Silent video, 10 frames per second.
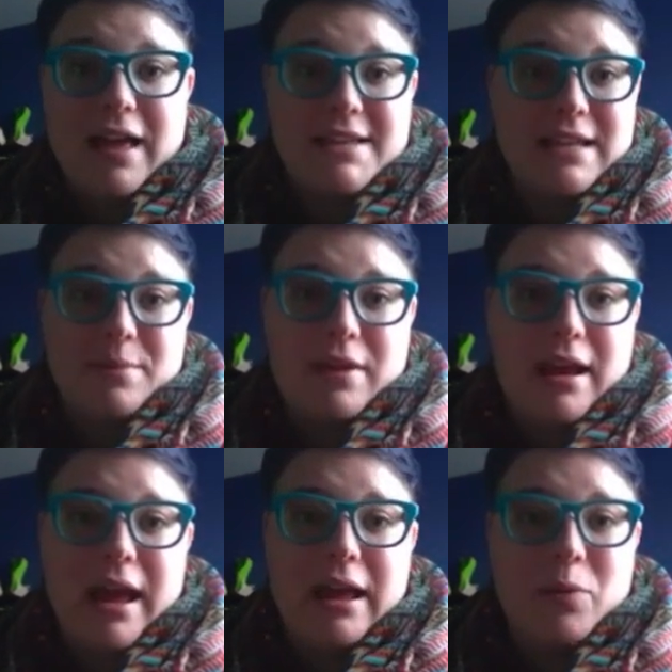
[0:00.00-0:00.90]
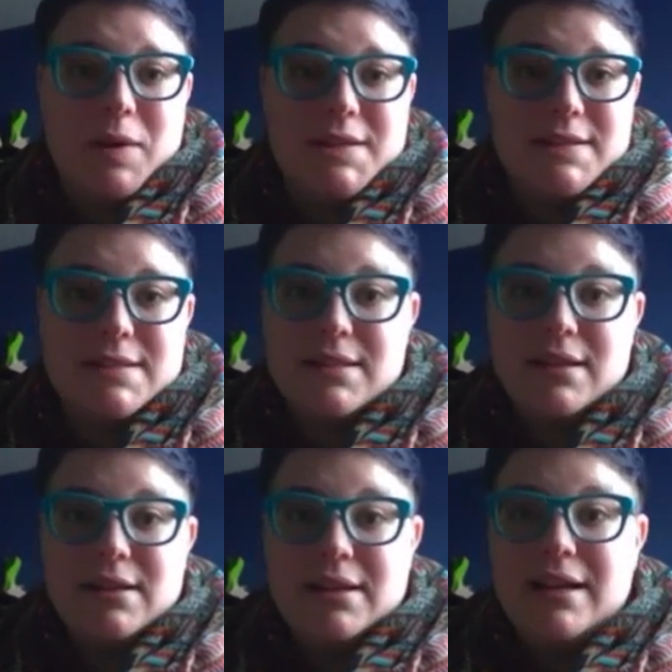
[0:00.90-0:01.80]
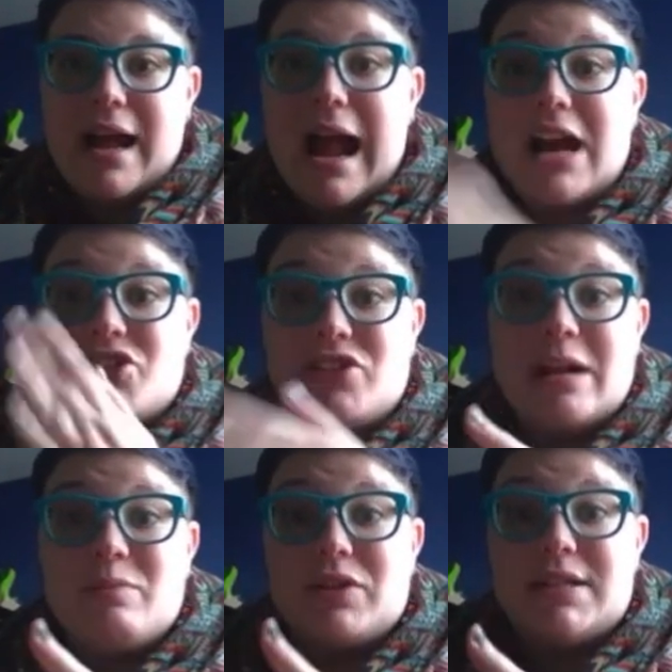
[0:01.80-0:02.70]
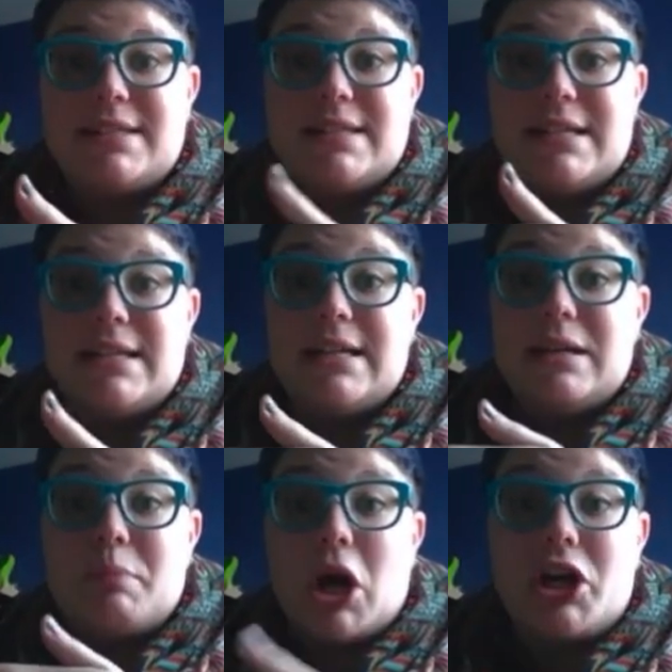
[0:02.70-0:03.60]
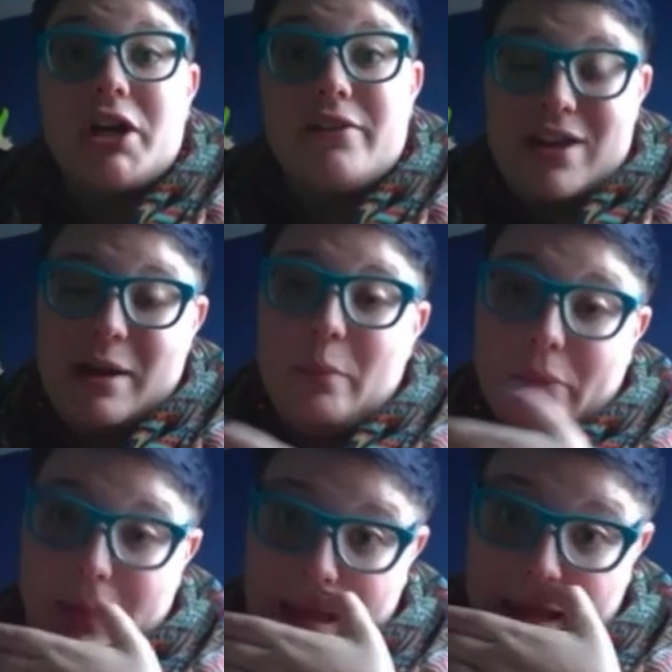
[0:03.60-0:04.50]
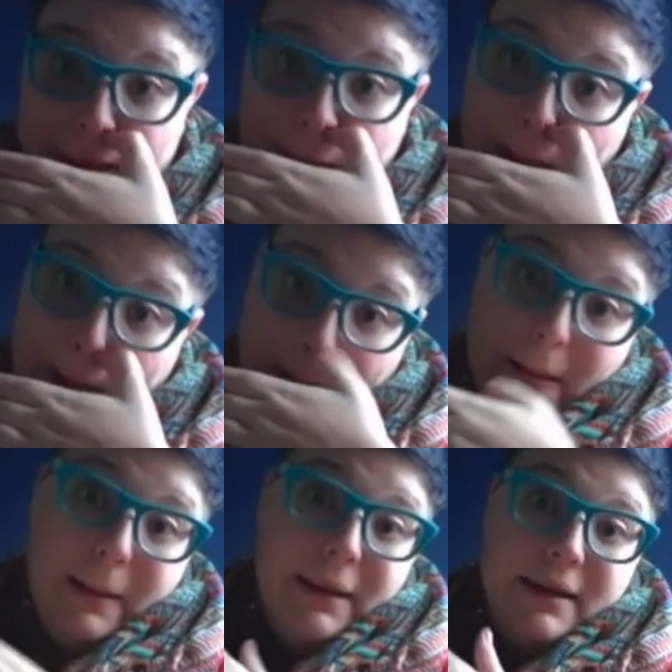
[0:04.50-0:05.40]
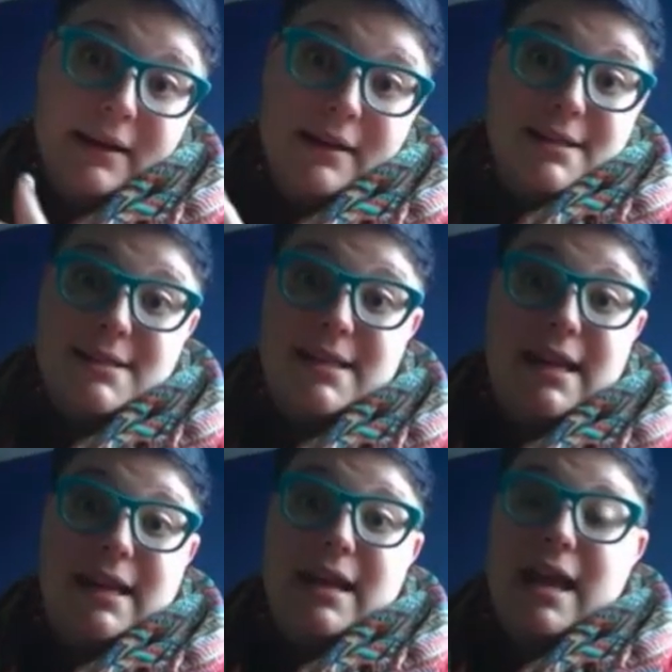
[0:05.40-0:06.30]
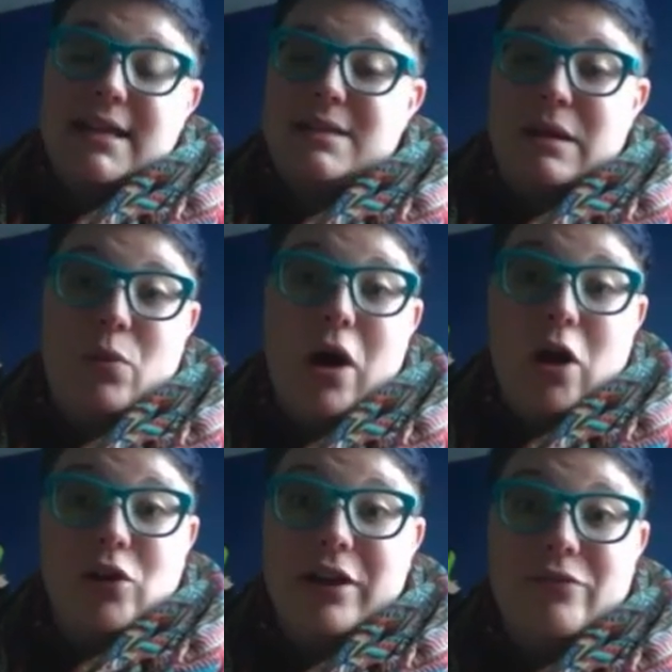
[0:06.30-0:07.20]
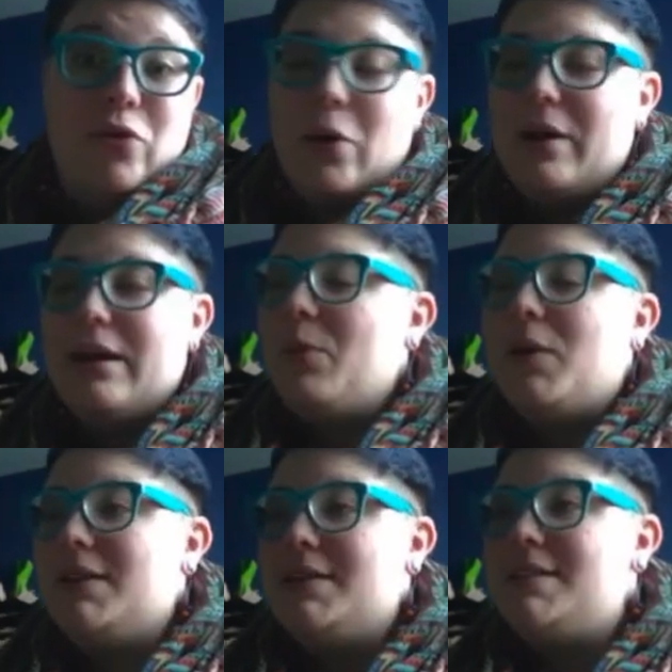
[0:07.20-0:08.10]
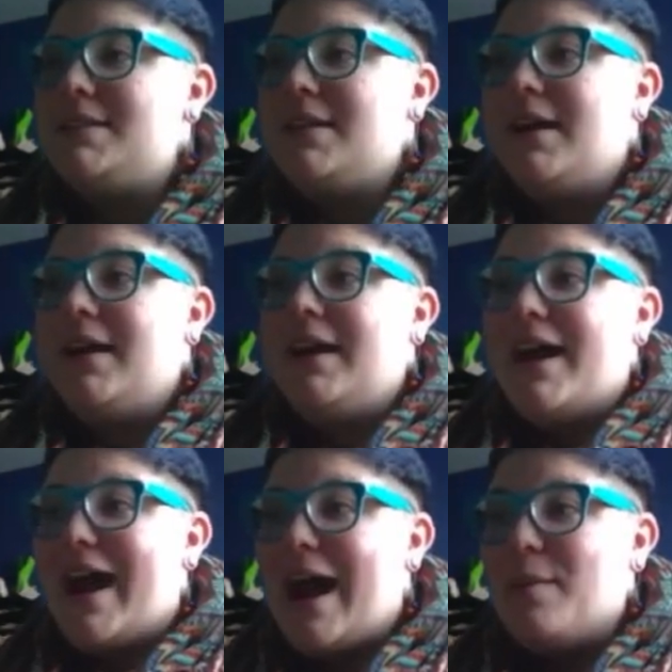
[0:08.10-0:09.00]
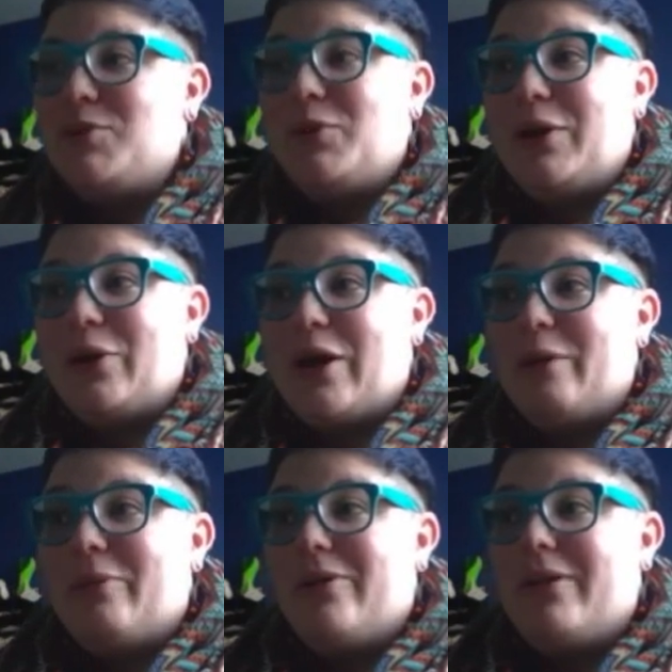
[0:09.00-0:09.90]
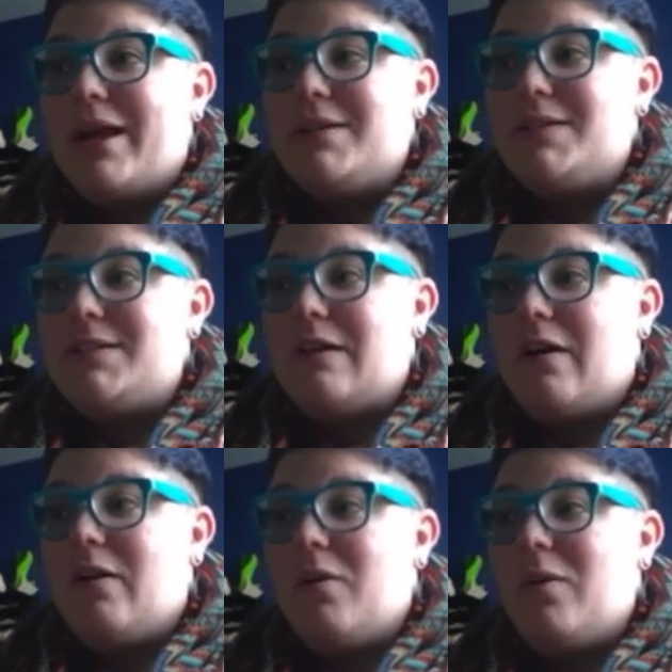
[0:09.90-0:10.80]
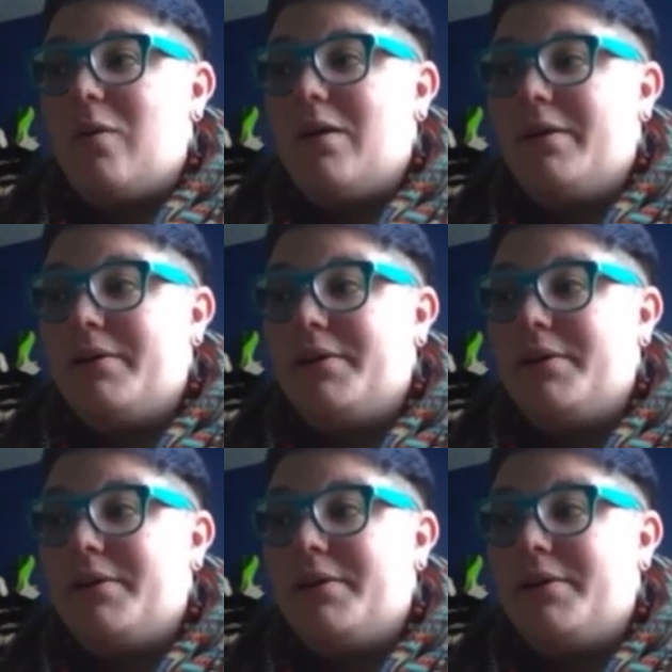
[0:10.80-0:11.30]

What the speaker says: last time that I was actually able to see part of him, like, sitting next to me while looking forward. It was absolutely incredible. And so